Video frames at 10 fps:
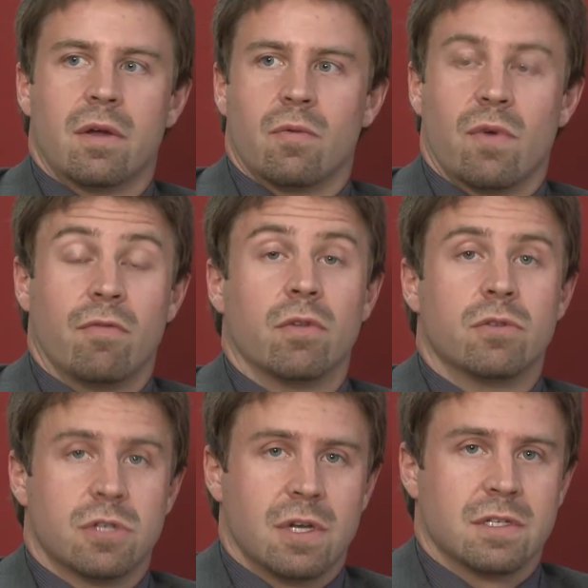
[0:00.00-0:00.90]

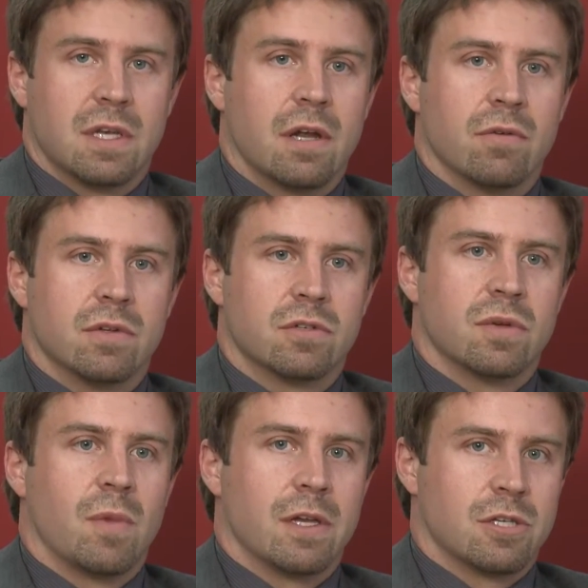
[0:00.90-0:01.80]
revolutionize the auto
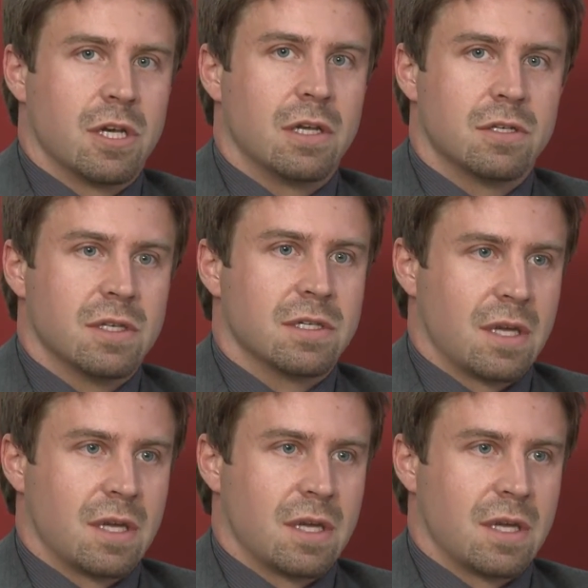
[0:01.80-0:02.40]
industry, might change these